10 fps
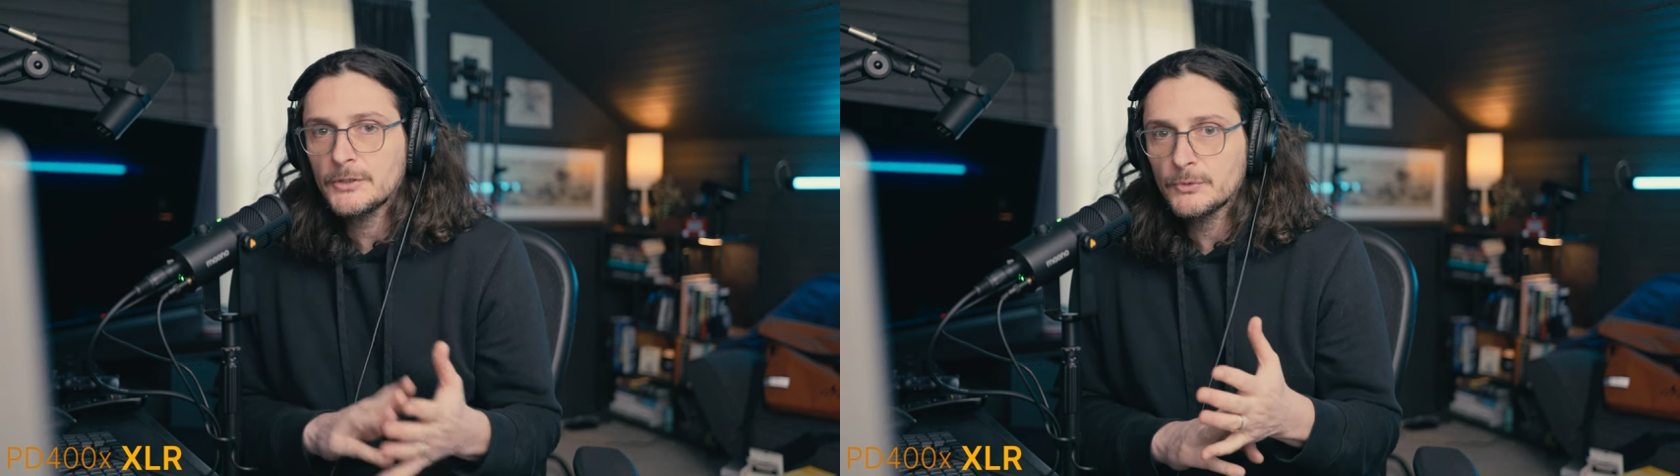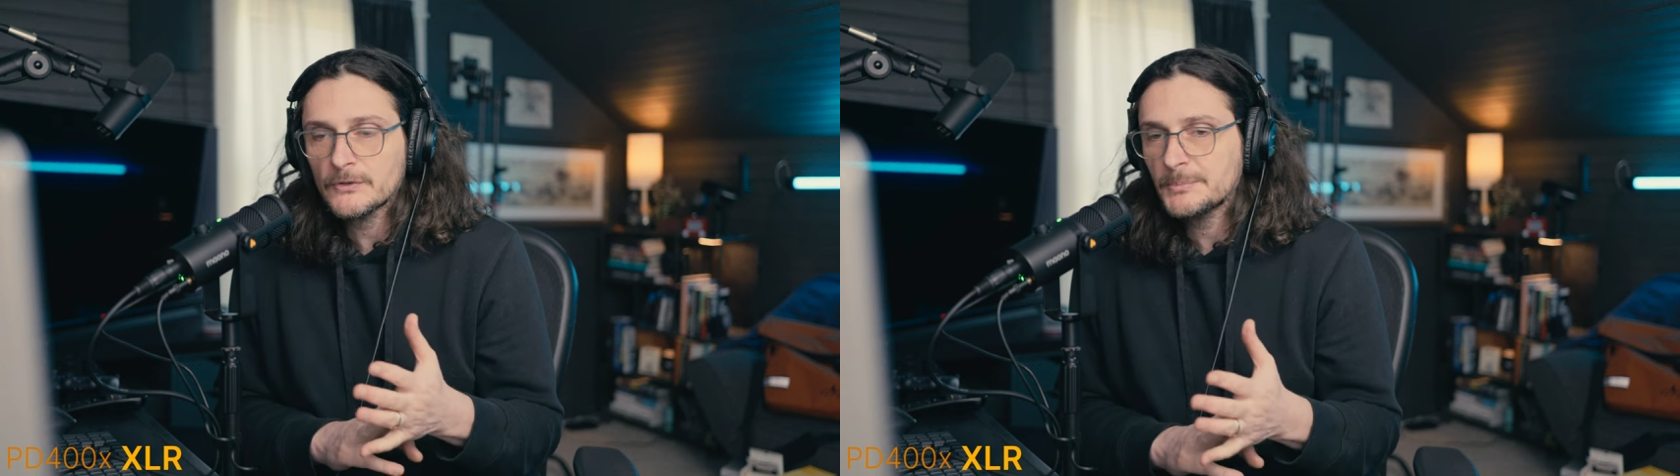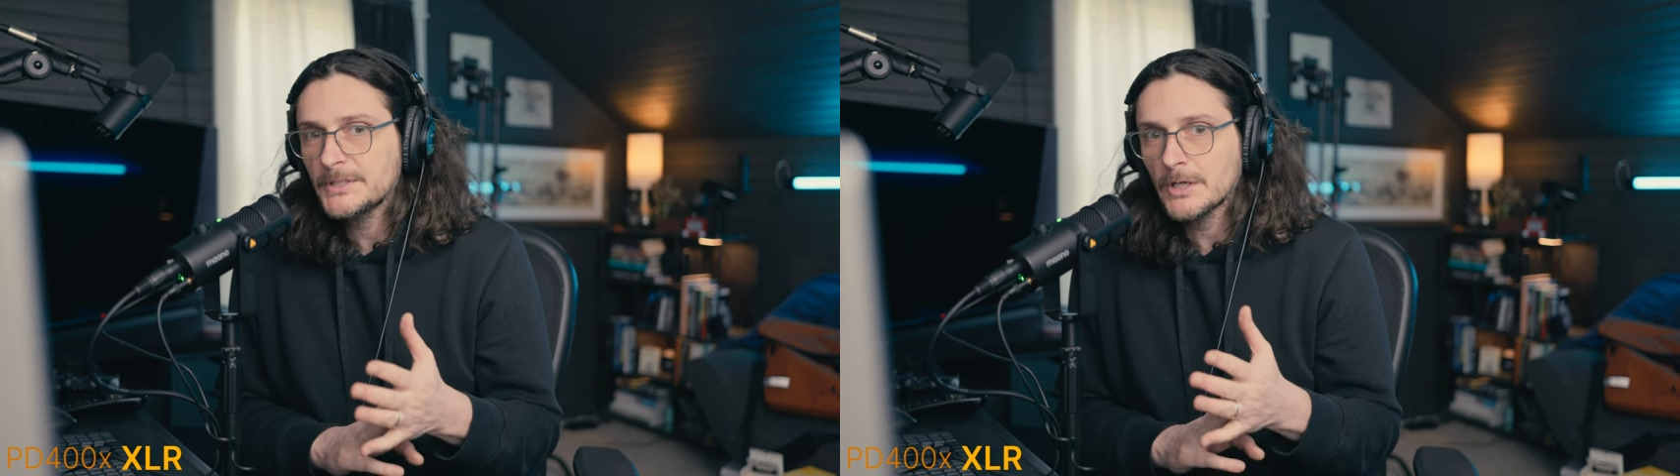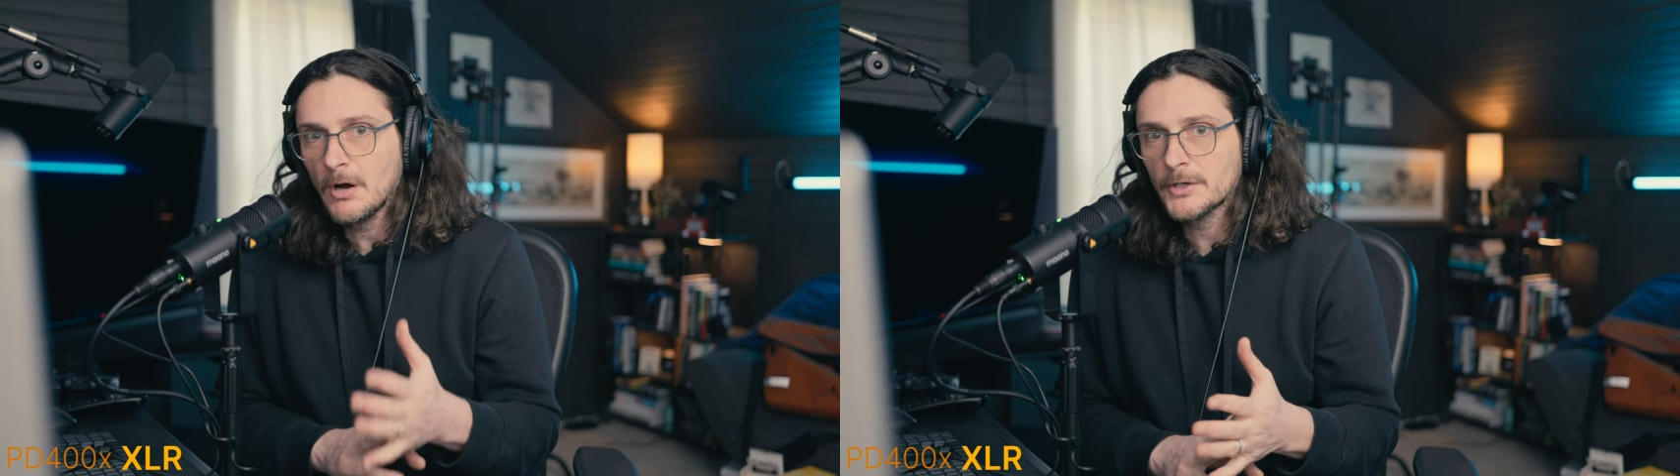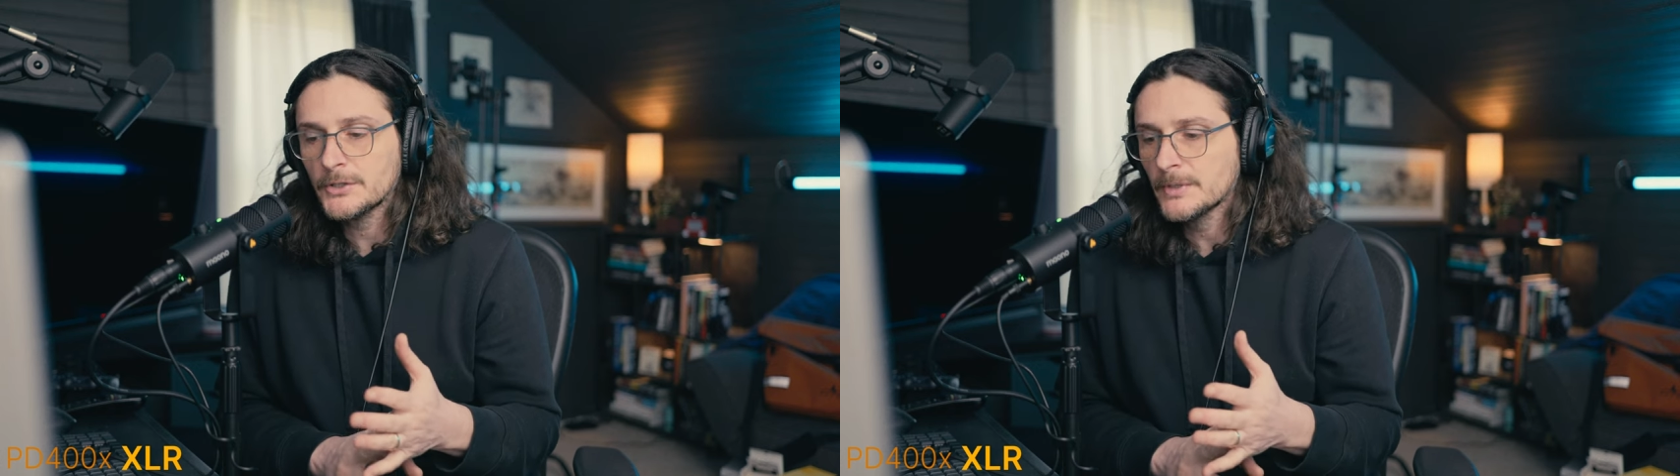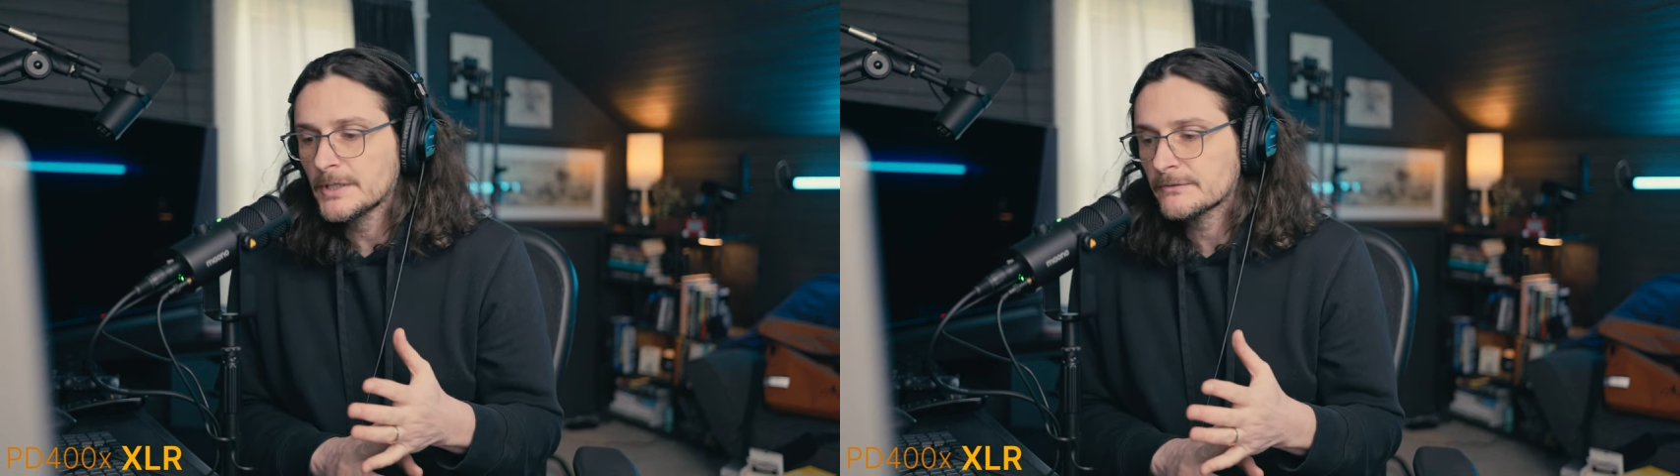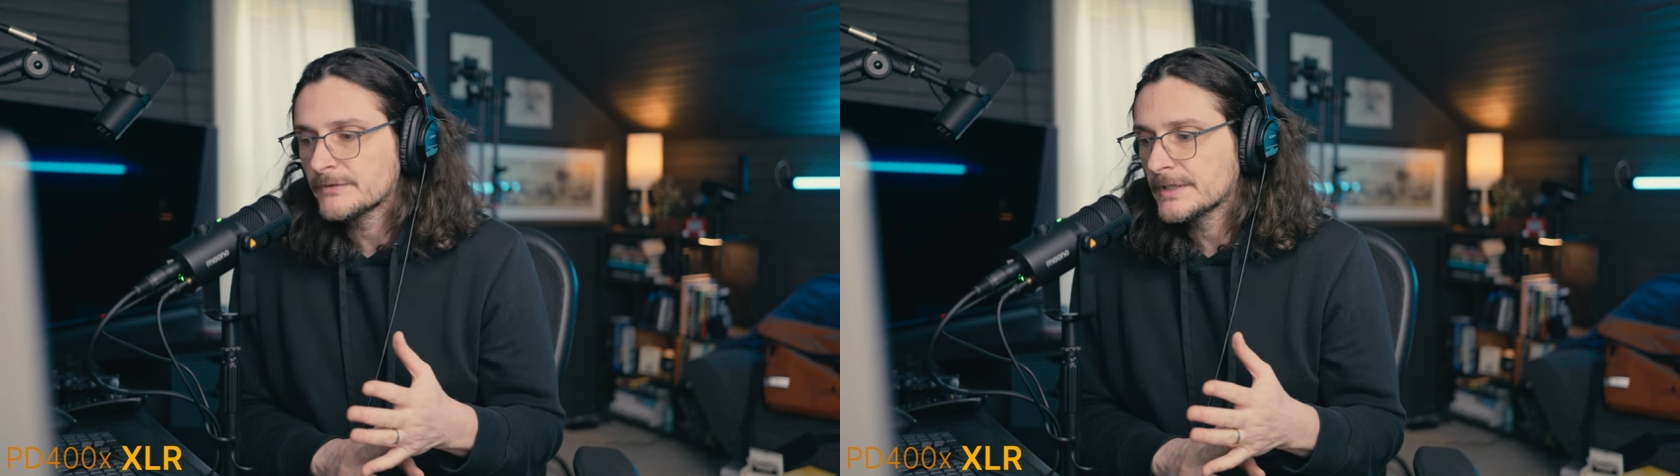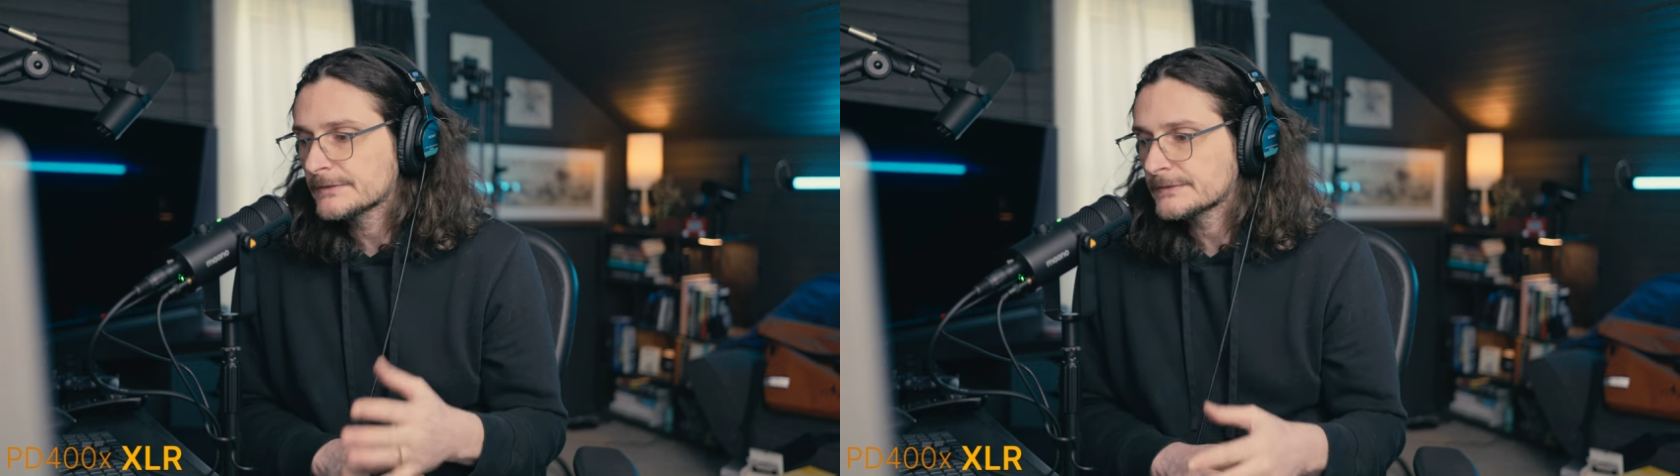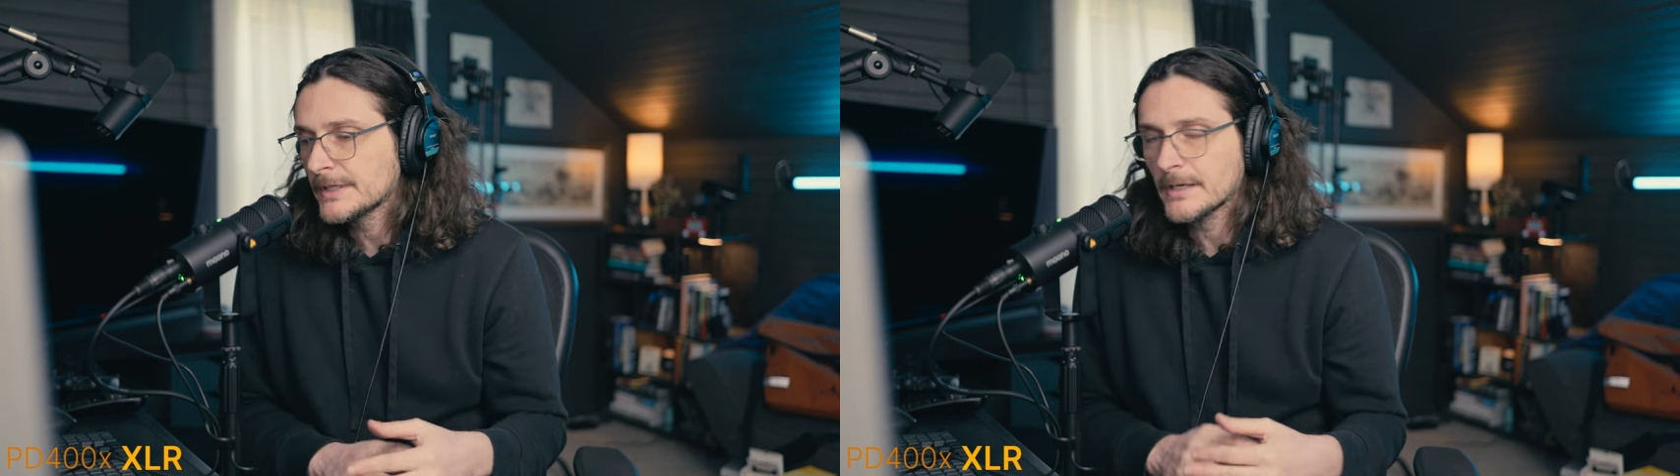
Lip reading: USB audio interface,